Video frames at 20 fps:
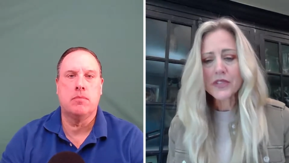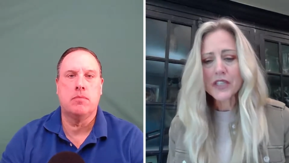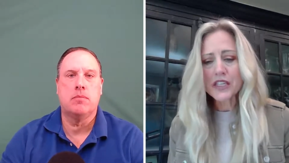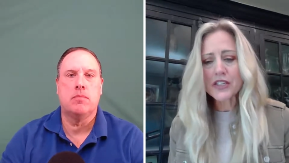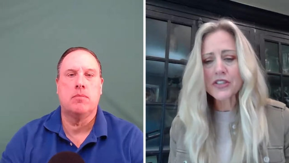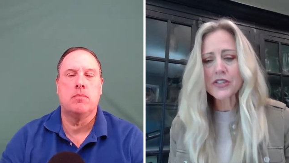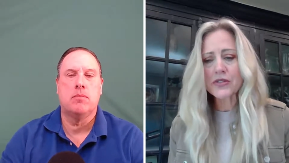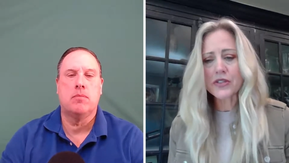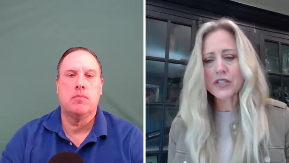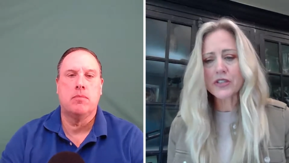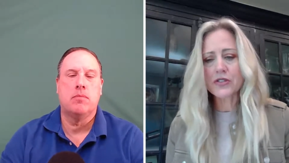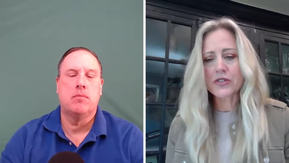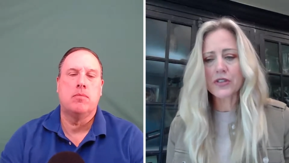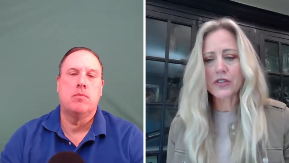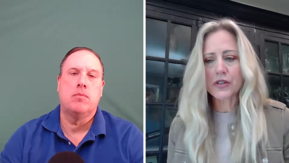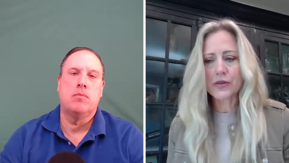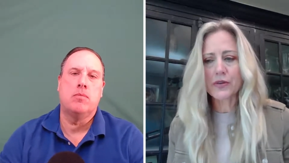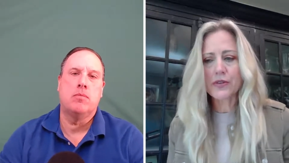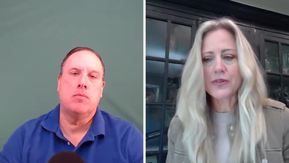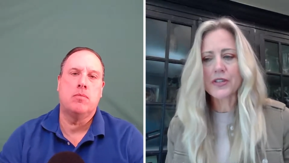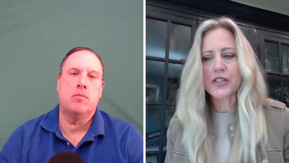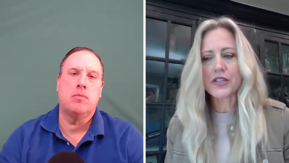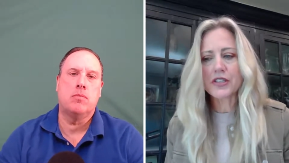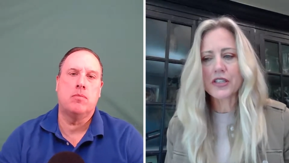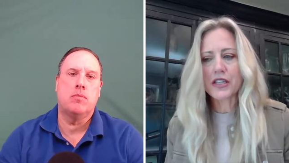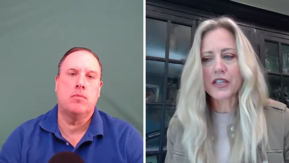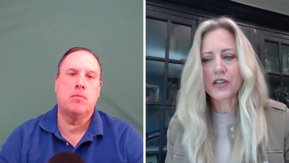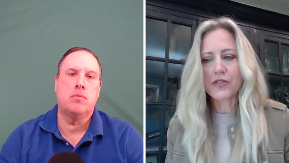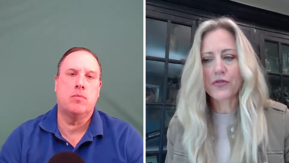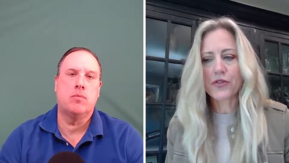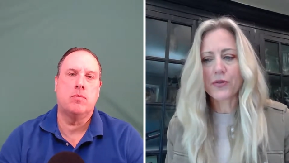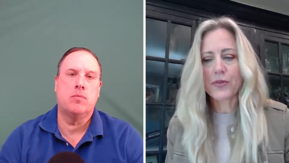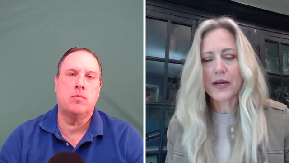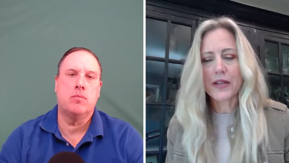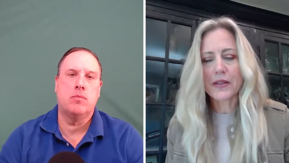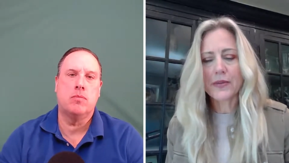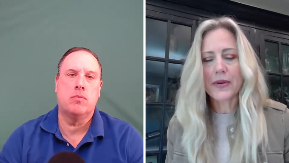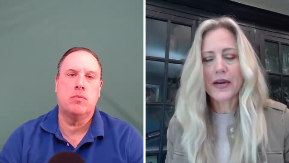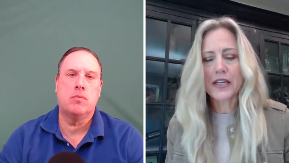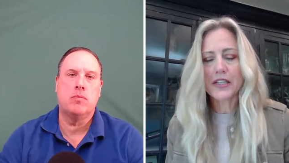Speaker 1: and so internally, we've been using it for
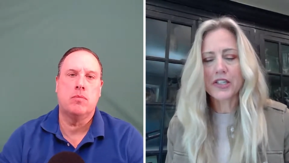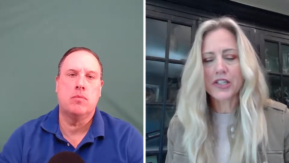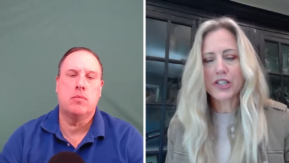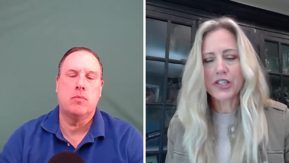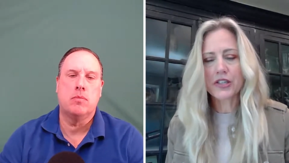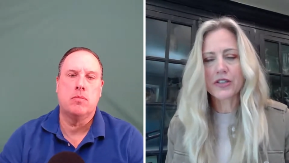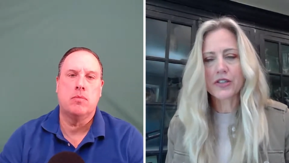about the past